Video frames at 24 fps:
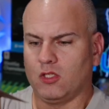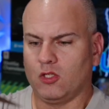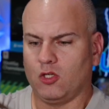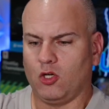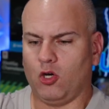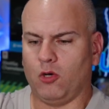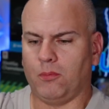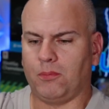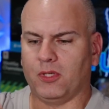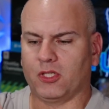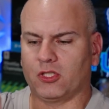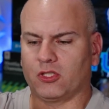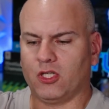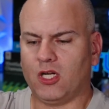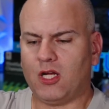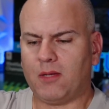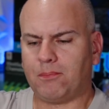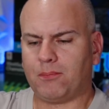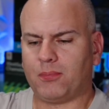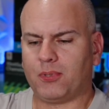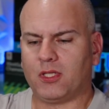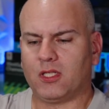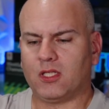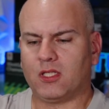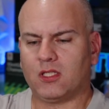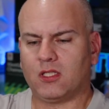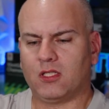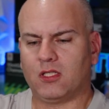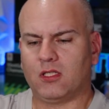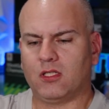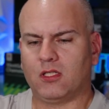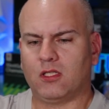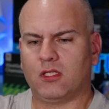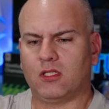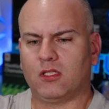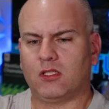Open her up.
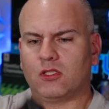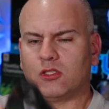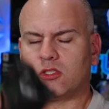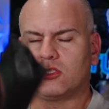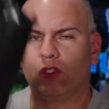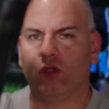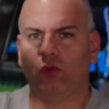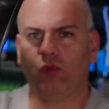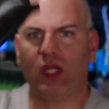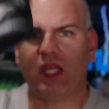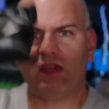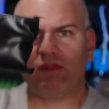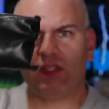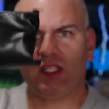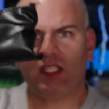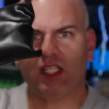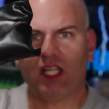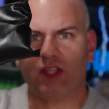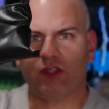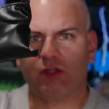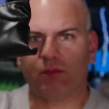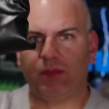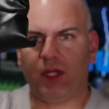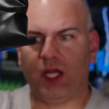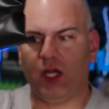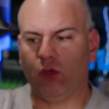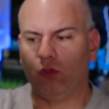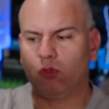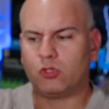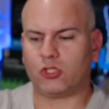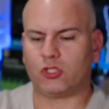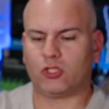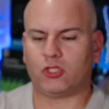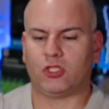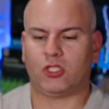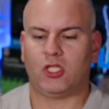So we have a leather
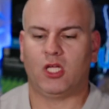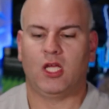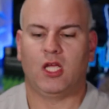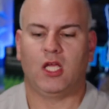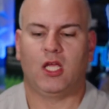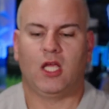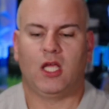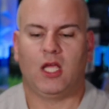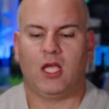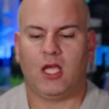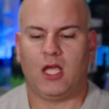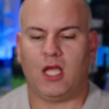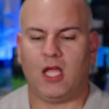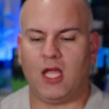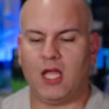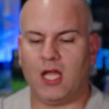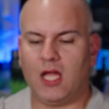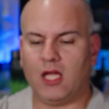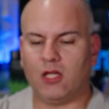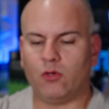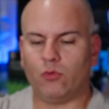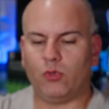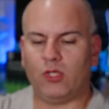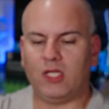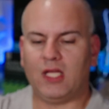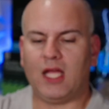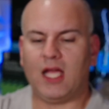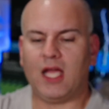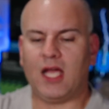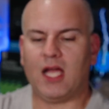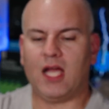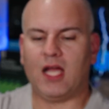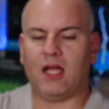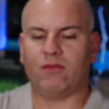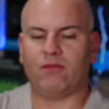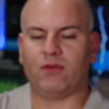pouch, and we
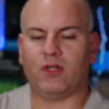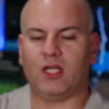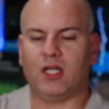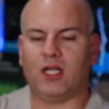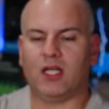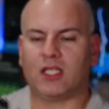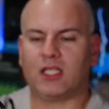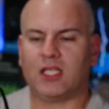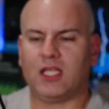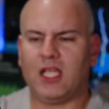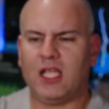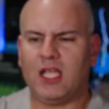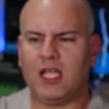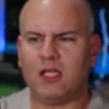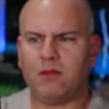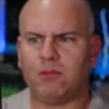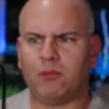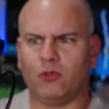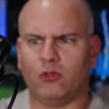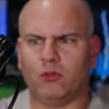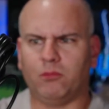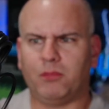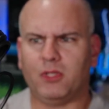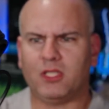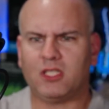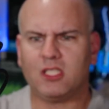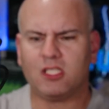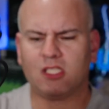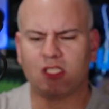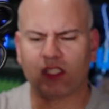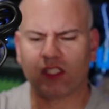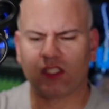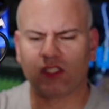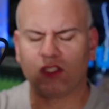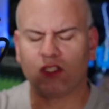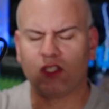have a cable, but
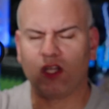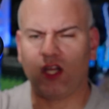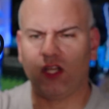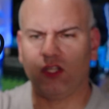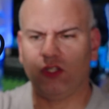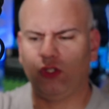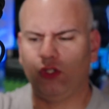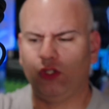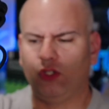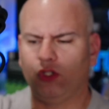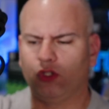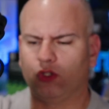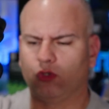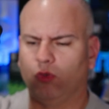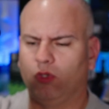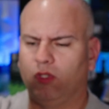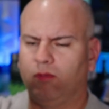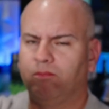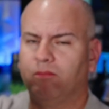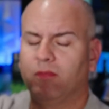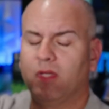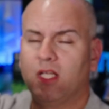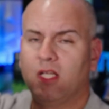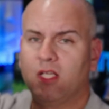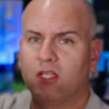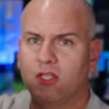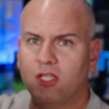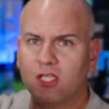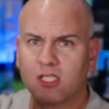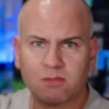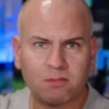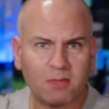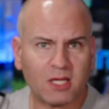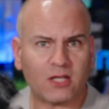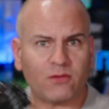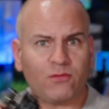this is not usual.
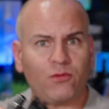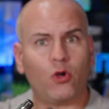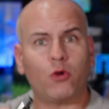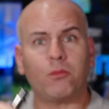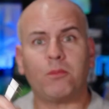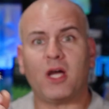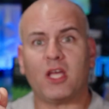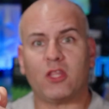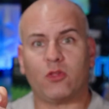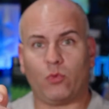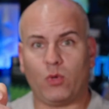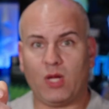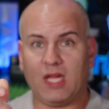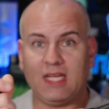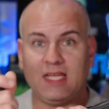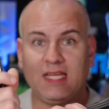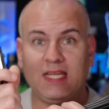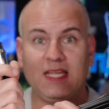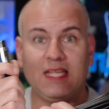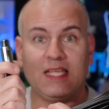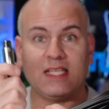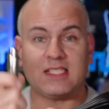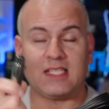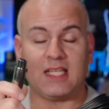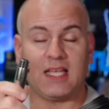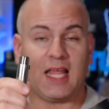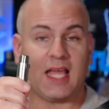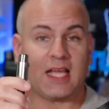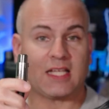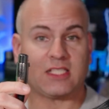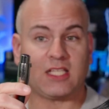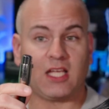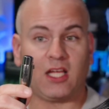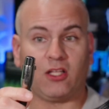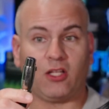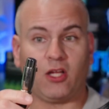This microphone, by the way, is an
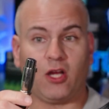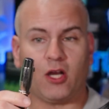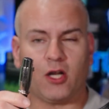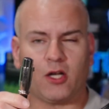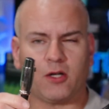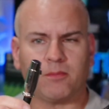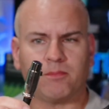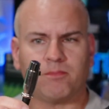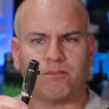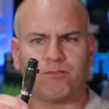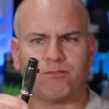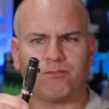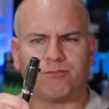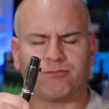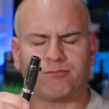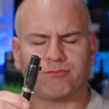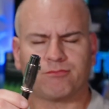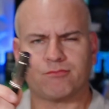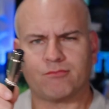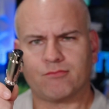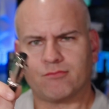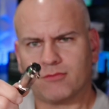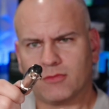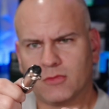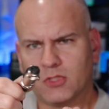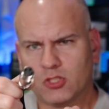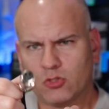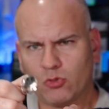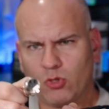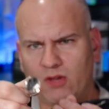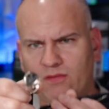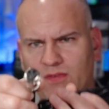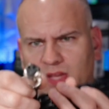XLR. So we have